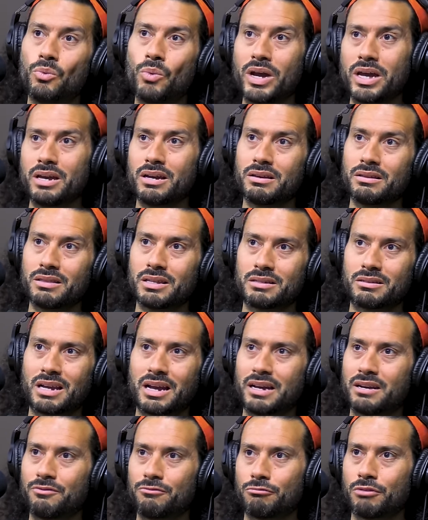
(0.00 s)
yeah. wing that
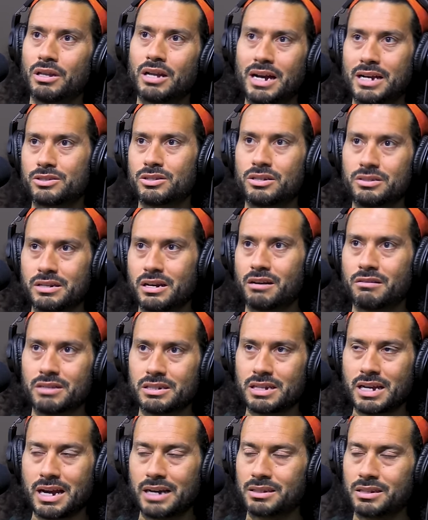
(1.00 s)
kind of relies on
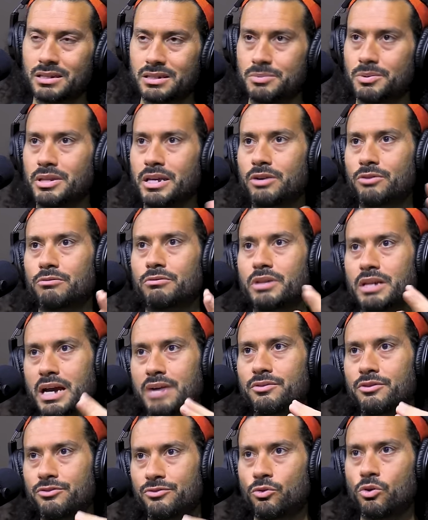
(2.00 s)
terrorist tactics, but they don't really
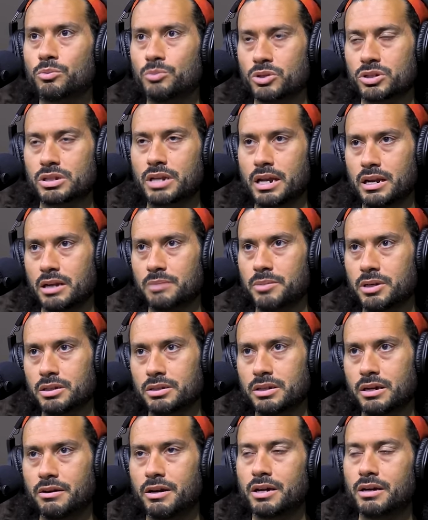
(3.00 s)
have a formal standing
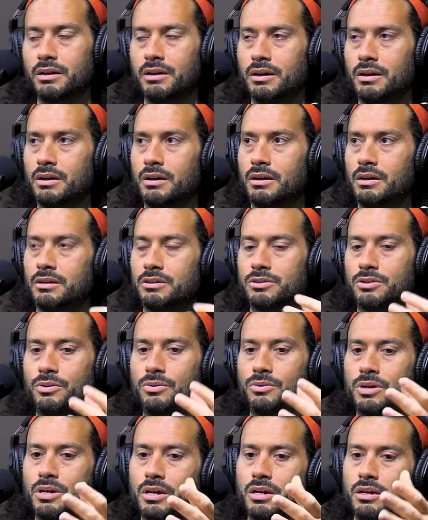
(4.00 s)
military.
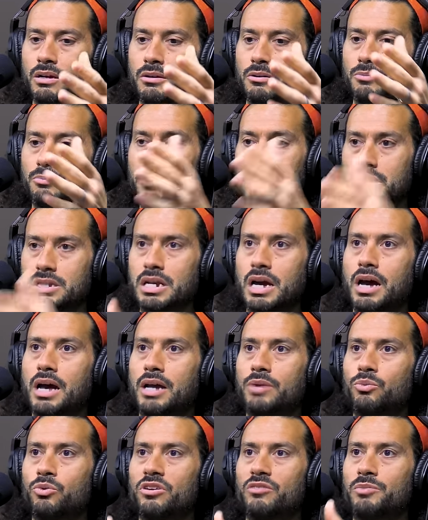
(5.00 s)
So
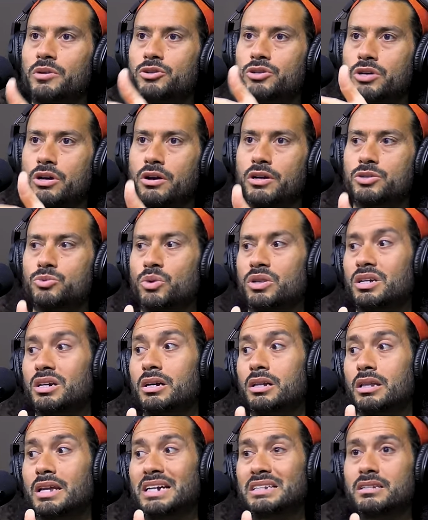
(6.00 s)
Mossad would have been charged with
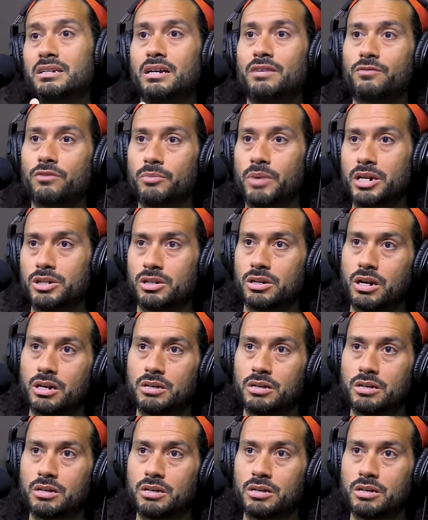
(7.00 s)
collecting information